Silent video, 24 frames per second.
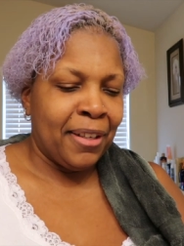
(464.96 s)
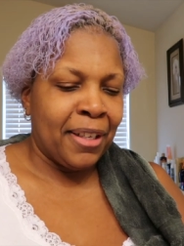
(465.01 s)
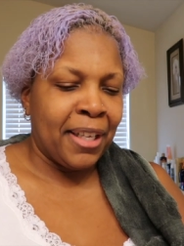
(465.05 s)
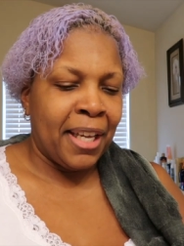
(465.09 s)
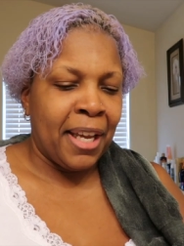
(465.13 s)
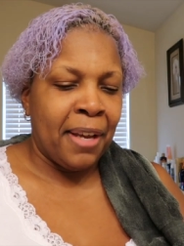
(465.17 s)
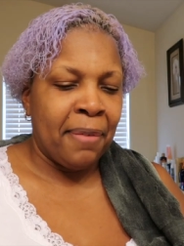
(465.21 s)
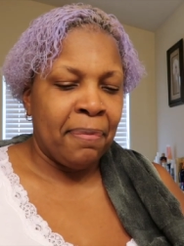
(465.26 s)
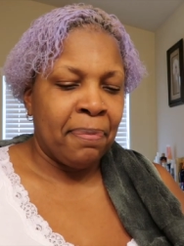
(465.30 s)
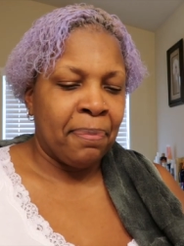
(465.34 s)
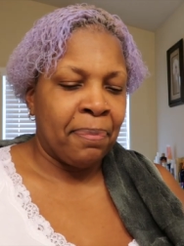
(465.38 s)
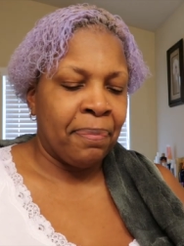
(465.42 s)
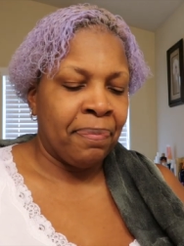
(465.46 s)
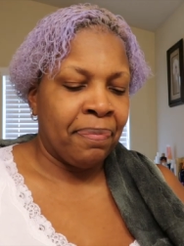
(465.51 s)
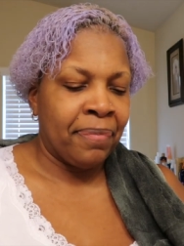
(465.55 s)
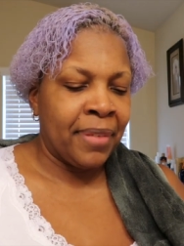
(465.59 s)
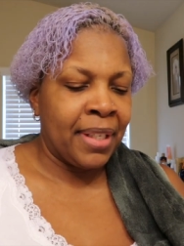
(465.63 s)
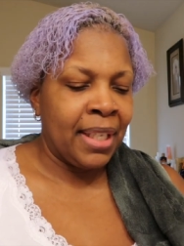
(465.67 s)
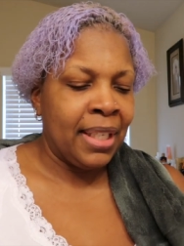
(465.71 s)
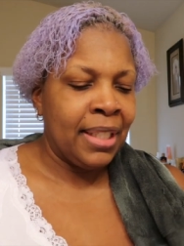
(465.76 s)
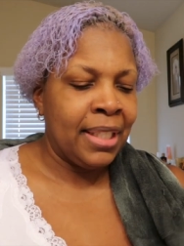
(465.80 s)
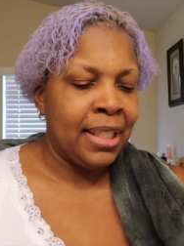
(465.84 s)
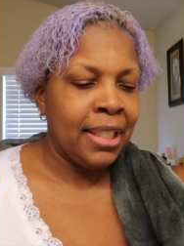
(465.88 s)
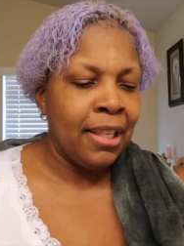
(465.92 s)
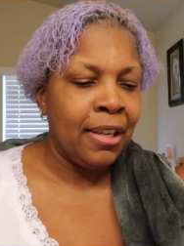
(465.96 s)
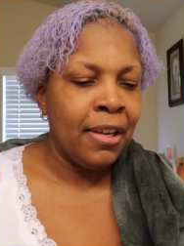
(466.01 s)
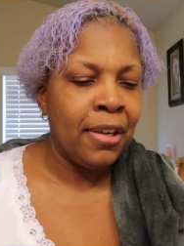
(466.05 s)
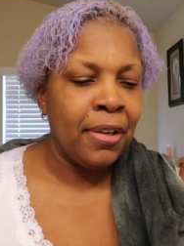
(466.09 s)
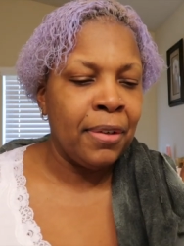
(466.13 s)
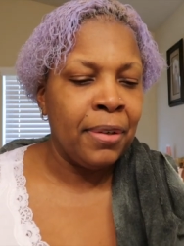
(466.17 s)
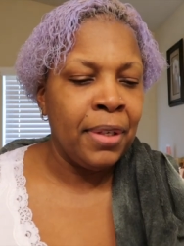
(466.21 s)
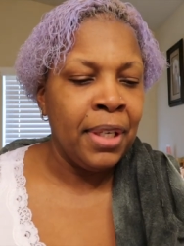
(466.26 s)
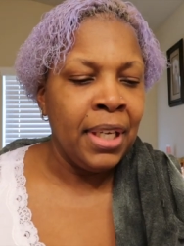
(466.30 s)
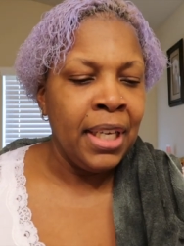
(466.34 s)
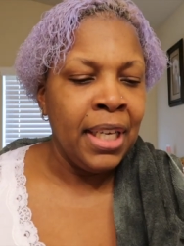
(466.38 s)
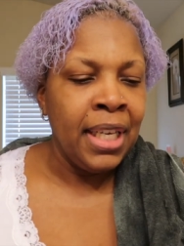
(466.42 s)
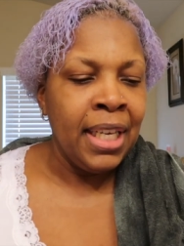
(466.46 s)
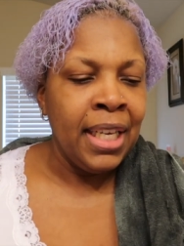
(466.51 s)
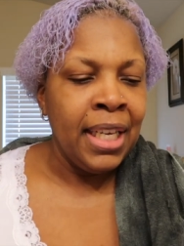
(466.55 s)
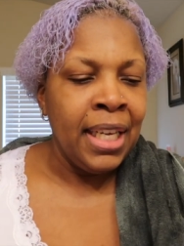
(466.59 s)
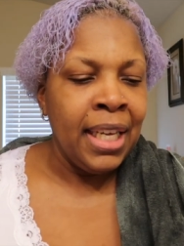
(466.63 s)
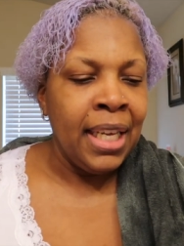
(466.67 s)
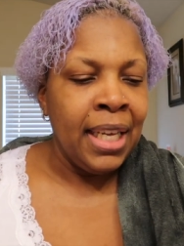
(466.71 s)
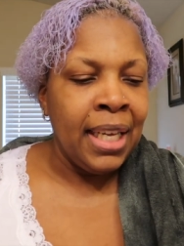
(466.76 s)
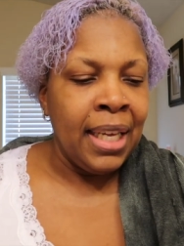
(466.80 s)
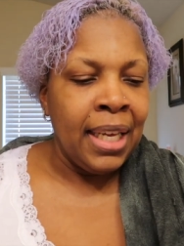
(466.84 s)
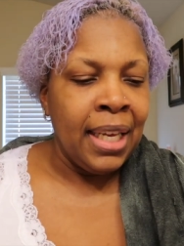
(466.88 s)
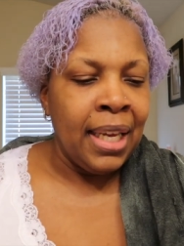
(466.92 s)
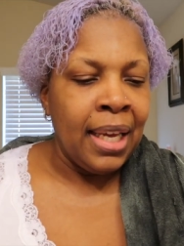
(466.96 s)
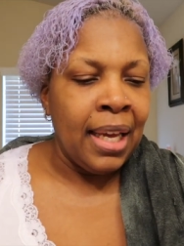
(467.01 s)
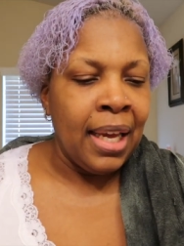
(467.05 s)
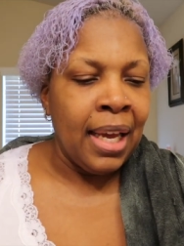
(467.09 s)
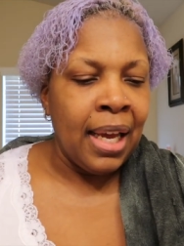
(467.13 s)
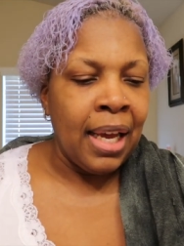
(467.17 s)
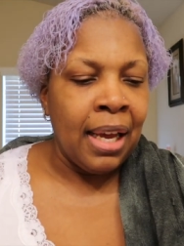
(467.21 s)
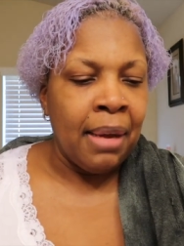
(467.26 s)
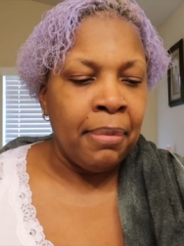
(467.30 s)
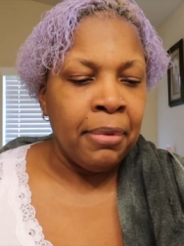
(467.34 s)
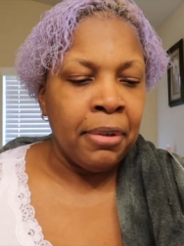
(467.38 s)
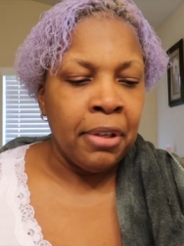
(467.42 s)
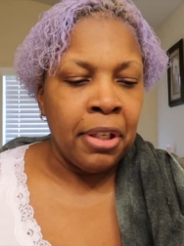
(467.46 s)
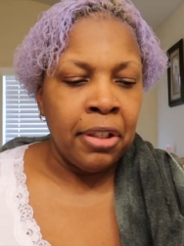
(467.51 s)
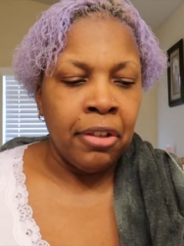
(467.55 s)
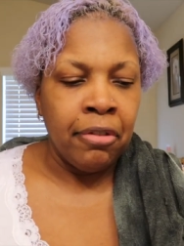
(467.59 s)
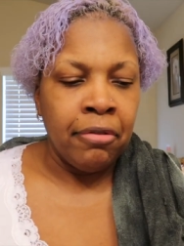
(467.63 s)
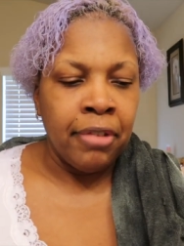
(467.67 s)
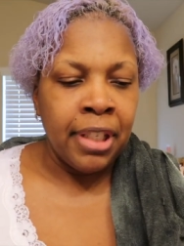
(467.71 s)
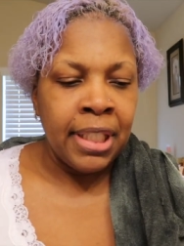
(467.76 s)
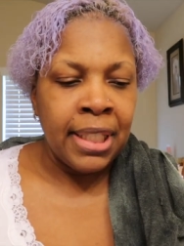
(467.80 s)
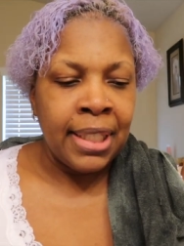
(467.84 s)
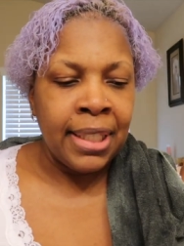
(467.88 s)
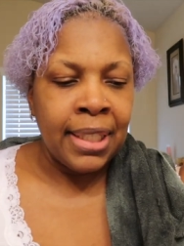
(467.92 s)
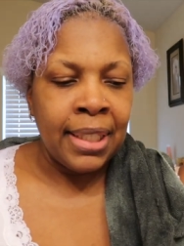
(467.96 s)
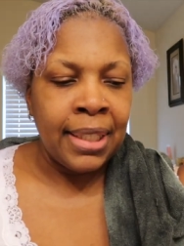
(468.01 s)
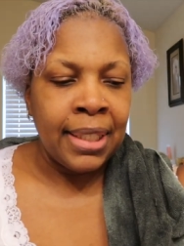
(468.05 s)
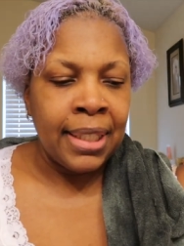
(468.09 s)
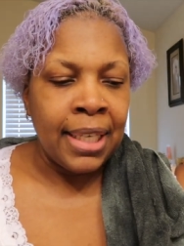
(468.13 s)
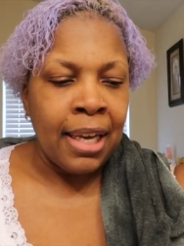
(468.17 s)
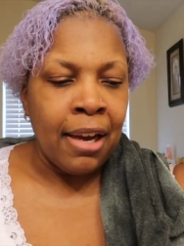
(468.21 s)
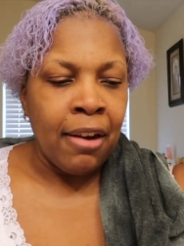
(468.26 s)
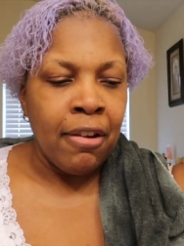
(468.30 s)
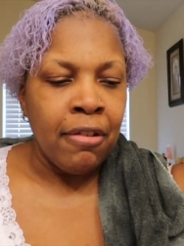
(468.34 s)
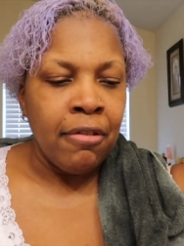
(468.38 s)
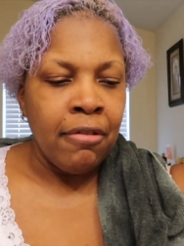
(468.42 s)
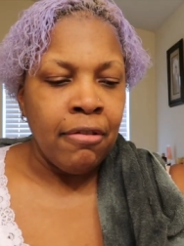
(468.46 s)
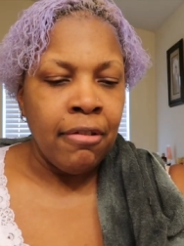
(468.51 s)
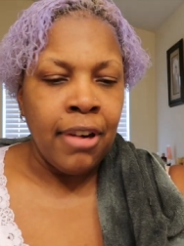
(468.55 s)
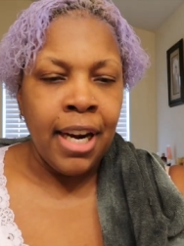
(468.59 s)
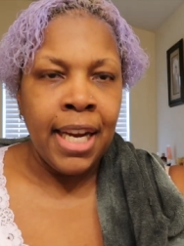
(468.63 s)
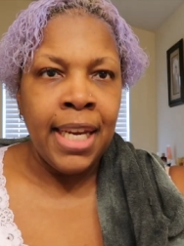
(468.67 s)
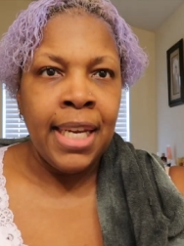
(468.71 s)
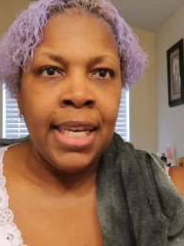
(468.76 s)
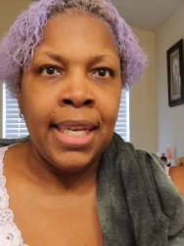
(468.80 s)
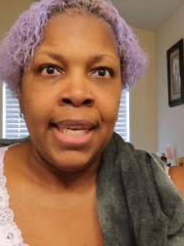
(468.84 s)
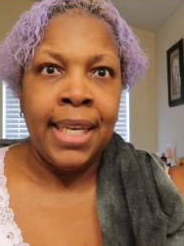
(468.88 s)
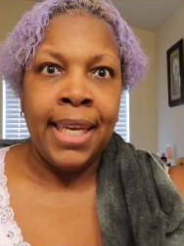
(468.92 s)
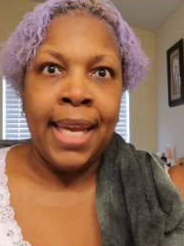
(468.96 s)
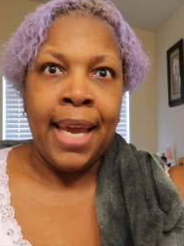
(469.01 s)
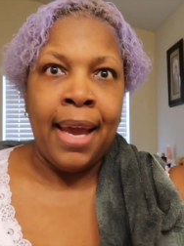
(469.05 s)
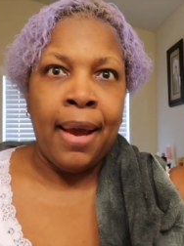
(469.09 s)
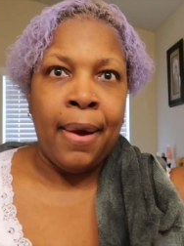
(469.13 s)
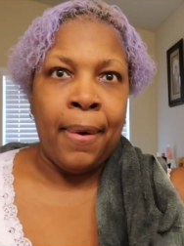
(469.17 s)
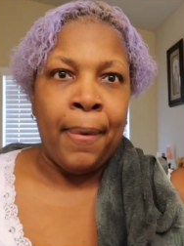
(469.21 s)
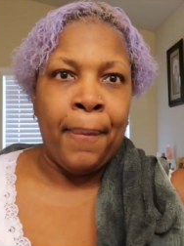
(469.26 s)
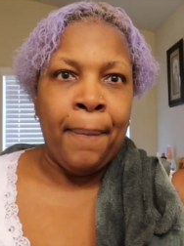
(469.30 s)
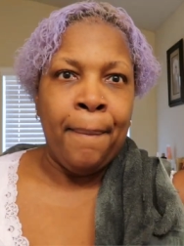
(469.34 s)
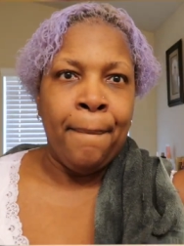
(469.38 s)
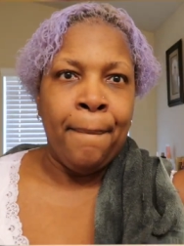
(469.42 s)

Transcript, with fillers: okay, so I'm gonna rinse this out right now.